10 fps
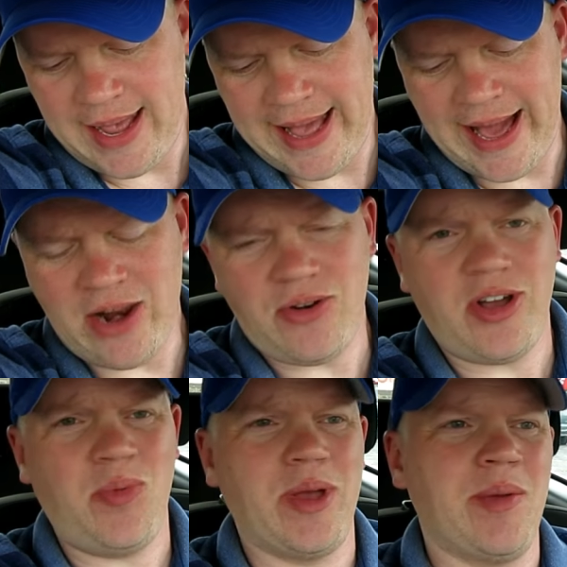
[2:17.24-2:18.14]
don't
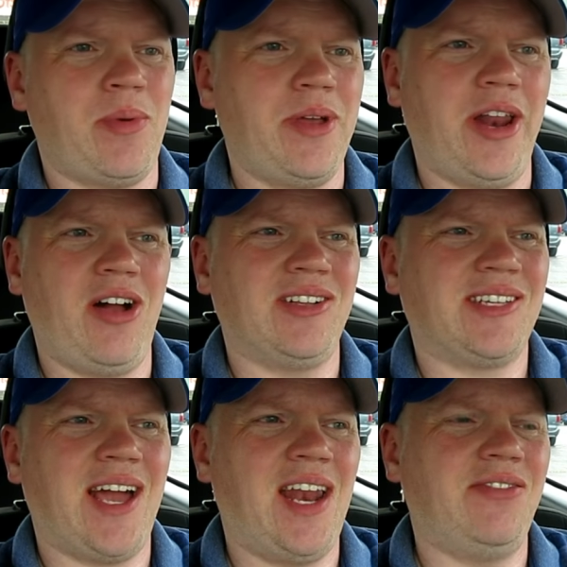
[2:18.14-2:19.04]
know, people. You know, it's
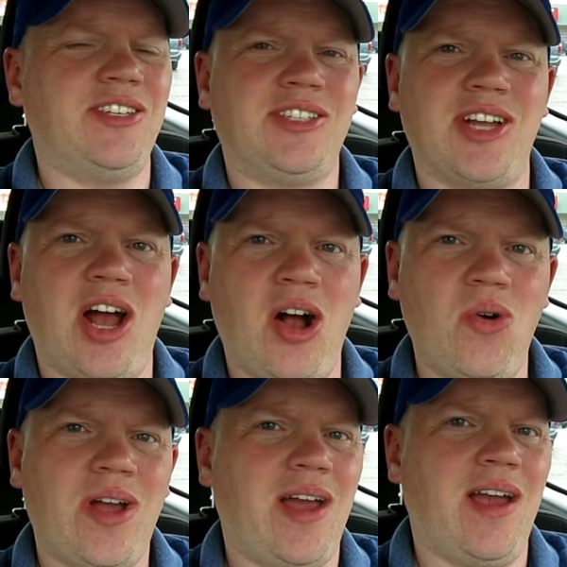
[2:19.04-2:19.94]
kind of just an
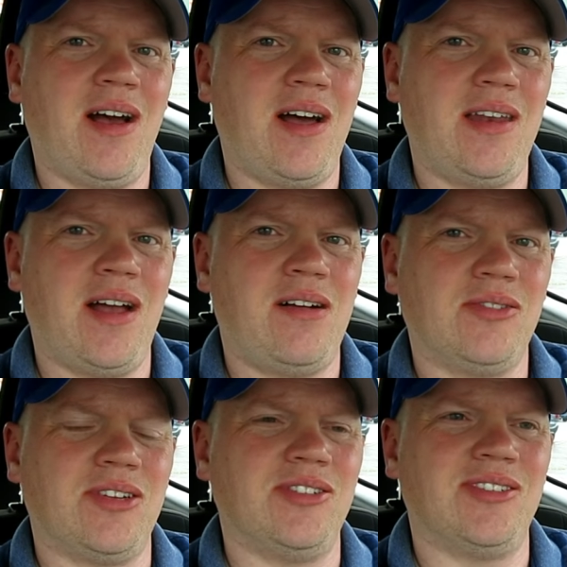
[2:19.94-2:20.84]
okay hot
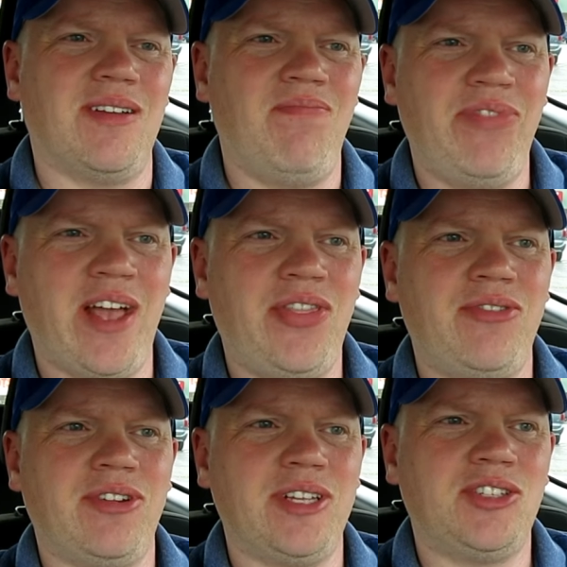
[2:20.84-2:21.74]
dog. There's nothing
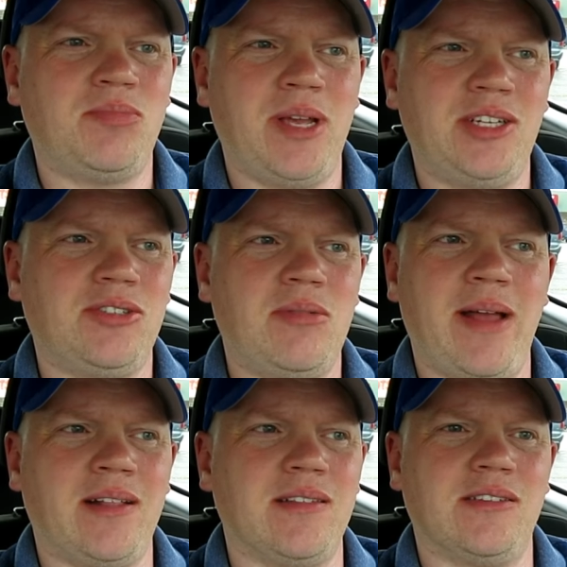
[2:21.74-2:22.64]
really special
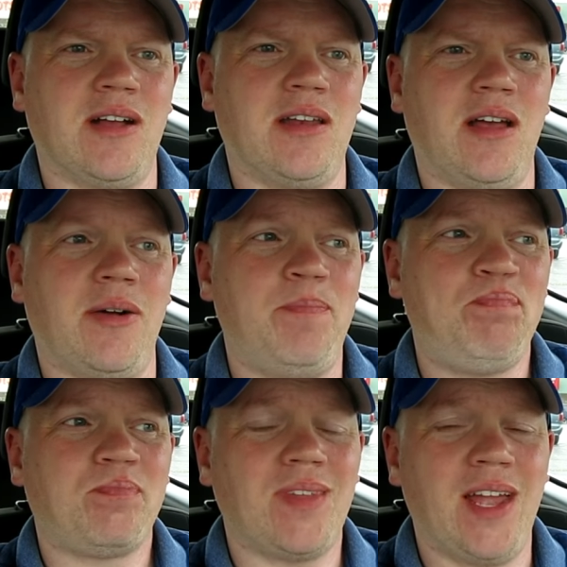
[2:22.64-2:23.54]
about this hot dog.
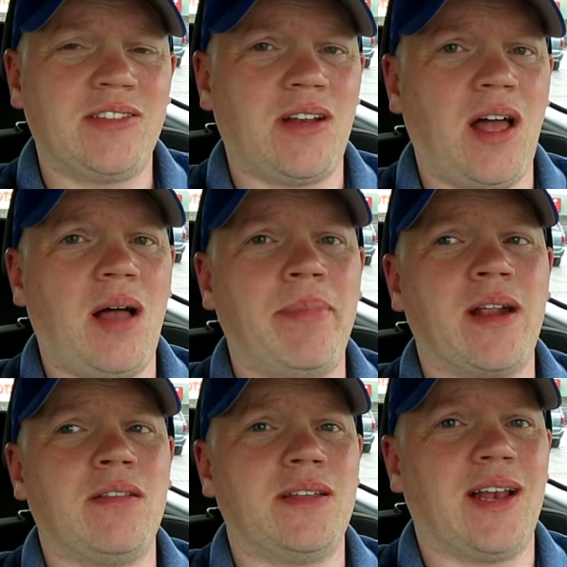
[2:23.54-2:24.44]
It's a lot
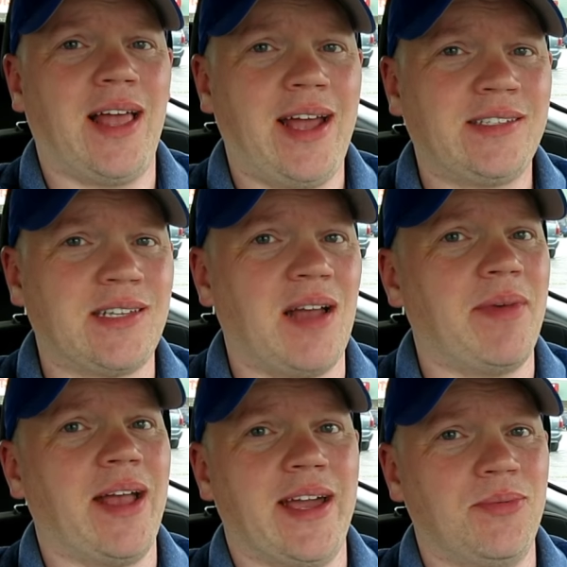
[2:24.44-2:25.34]
better than the last time
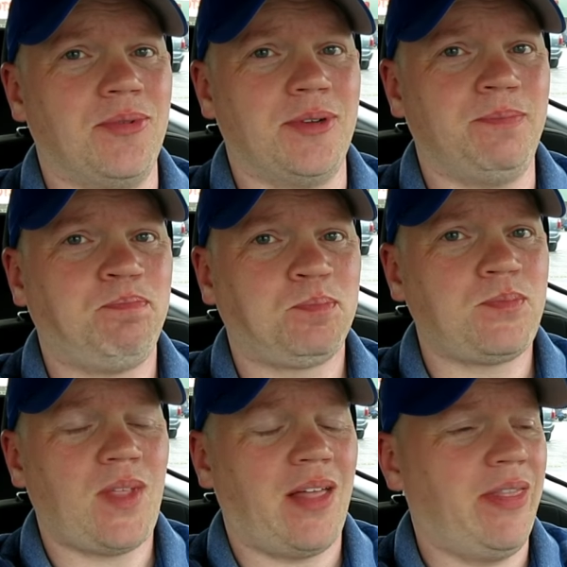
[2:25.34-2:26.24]
I had one.
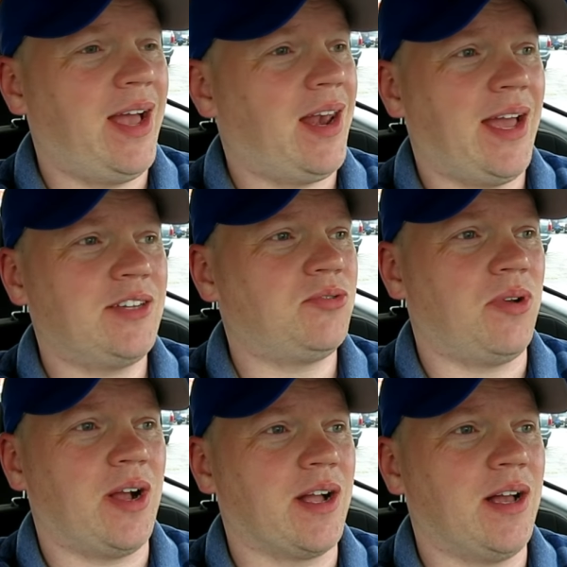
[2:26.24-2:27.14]
That last one
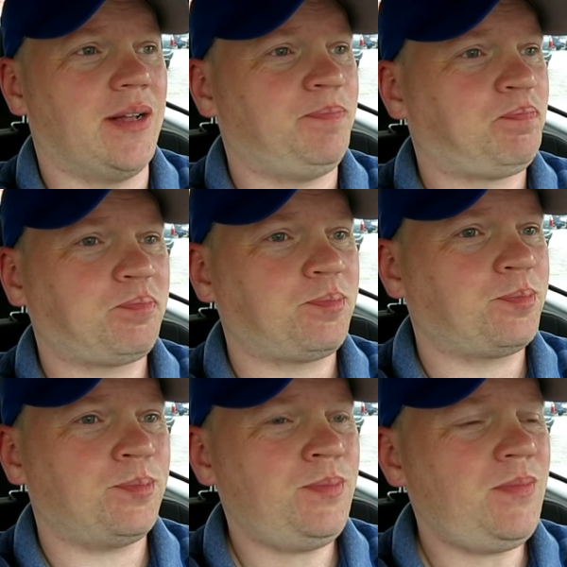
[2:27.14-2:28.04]
I got,
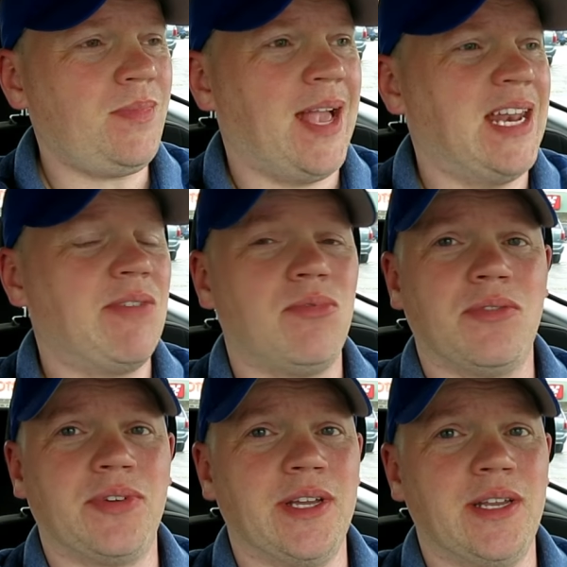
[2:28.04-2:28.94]
I never will
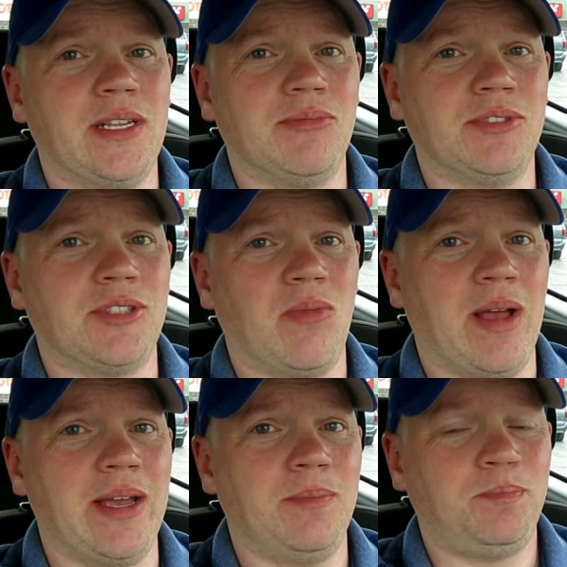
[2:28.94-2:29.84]
forget it. It was so
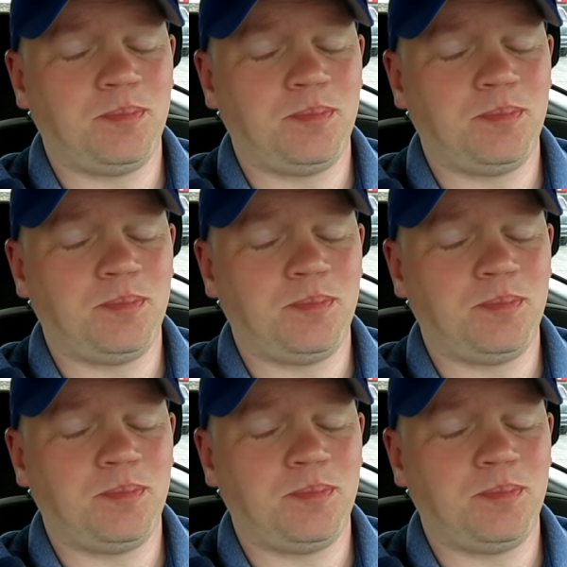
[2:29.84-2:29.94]
bad.